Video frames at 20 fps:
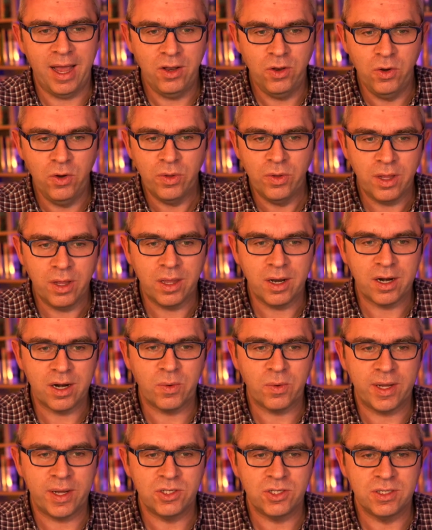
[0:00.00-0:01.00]
I know that there are
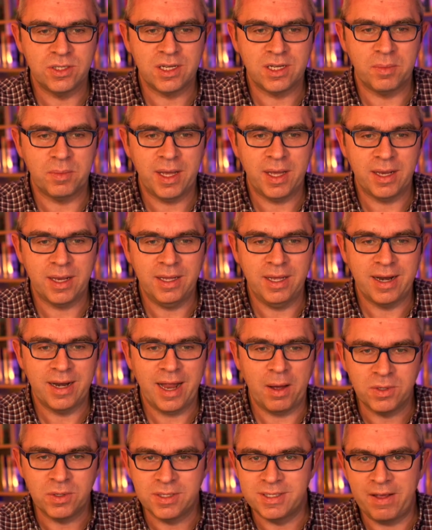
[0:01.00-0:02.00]
questions coming in
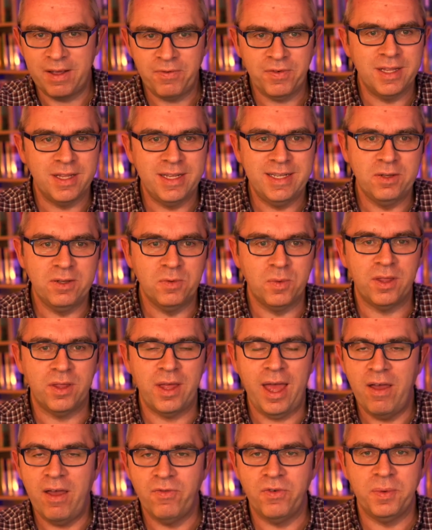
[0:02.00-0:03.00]
here. I will definitely deal
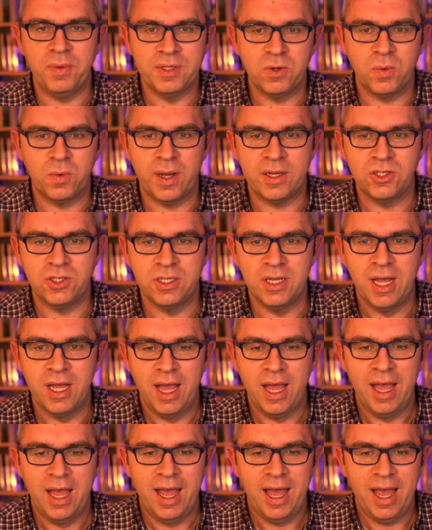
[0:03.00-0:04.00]
with everyone's question.
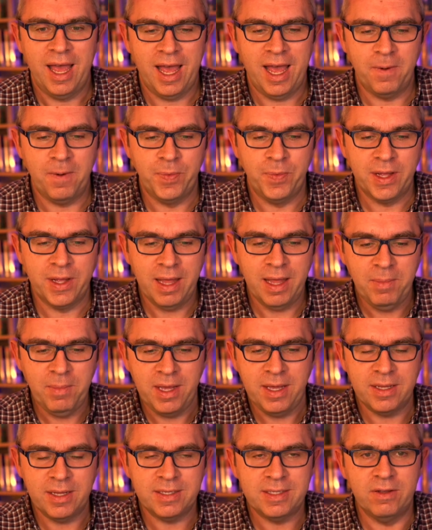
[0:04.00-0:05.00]
Let
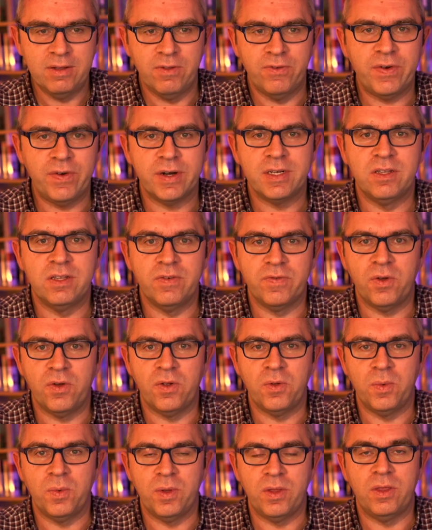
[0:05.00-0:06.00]
me deal first of
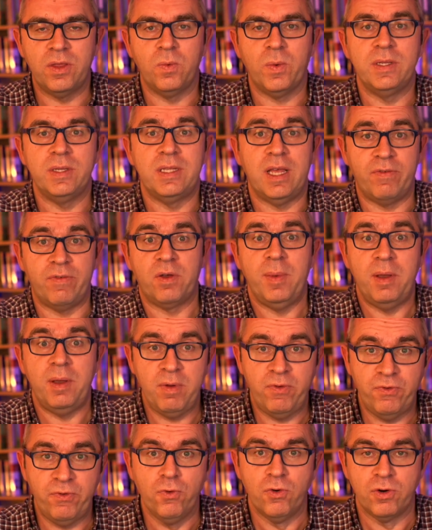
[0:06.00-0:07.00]
all with the ones that have come
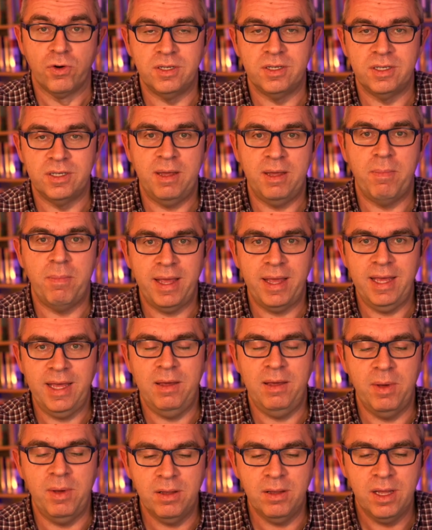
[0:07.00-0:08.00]
in before today by
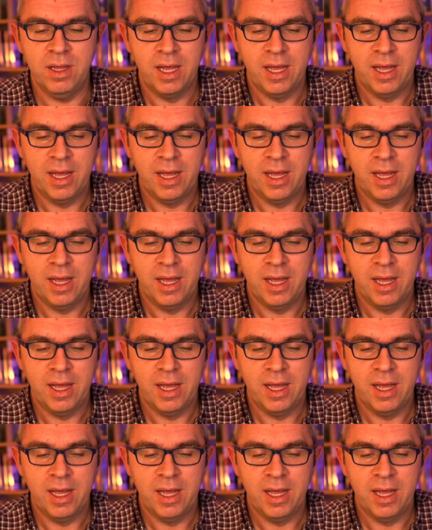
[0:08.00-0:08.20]
email.